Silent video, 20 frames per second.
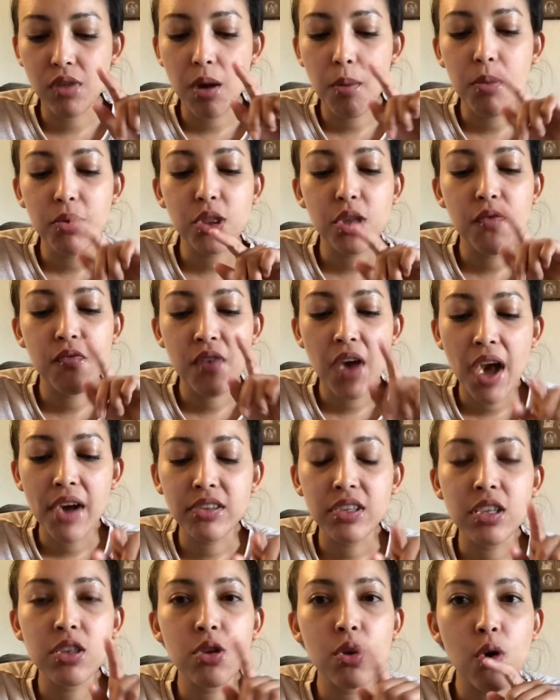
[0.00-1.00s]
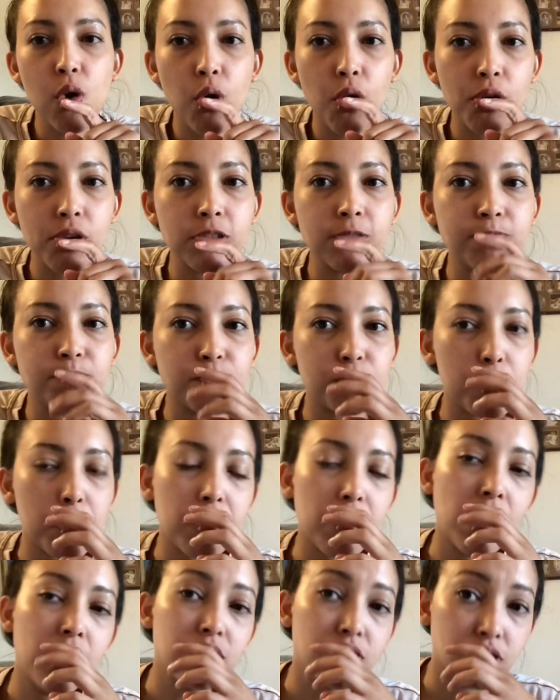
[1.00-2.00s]
But the fact that the corn
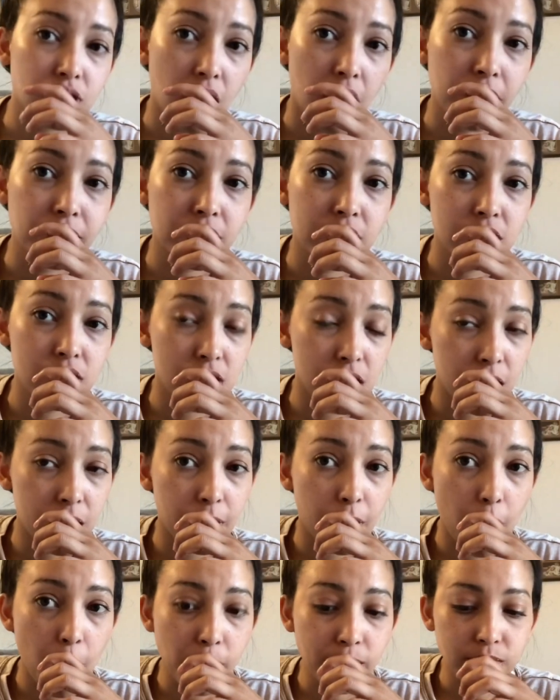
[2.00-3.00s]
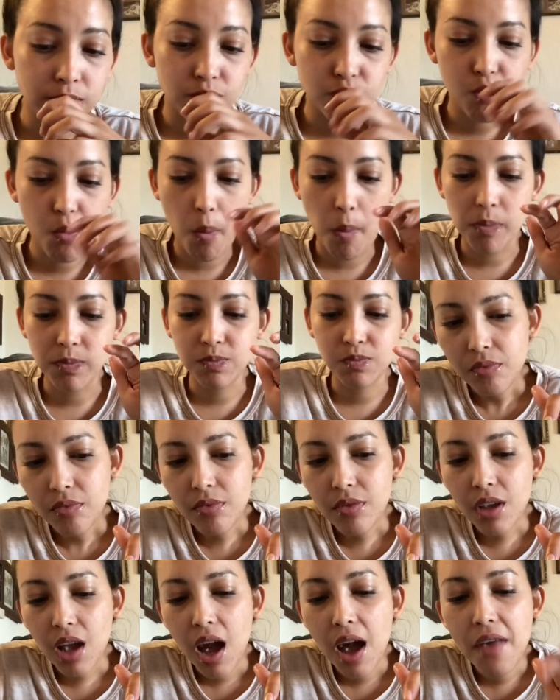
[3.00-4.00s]
is soft and yellow
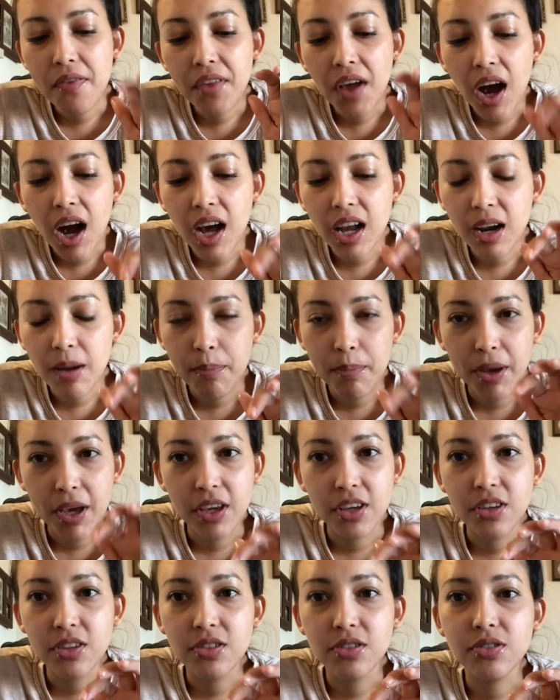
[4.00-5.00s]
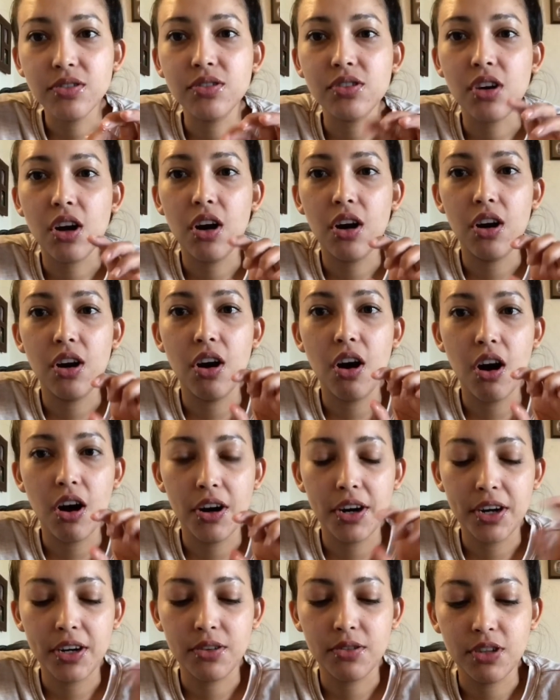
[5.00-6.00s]
and the jalapenos are
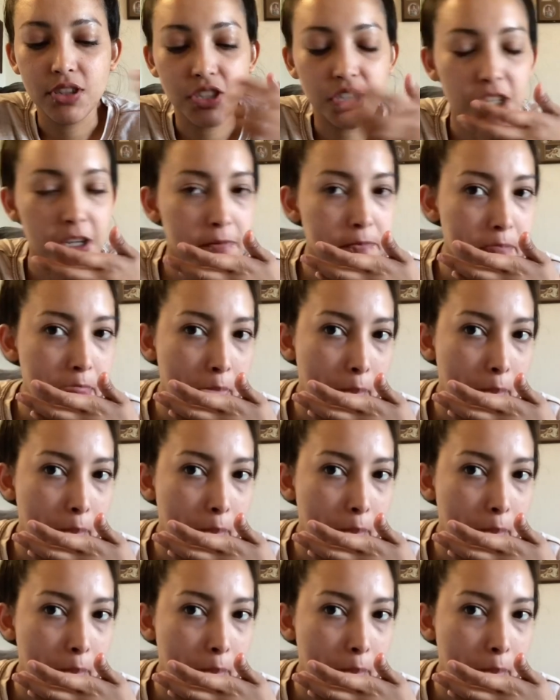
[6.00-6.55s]
hard and crunchy,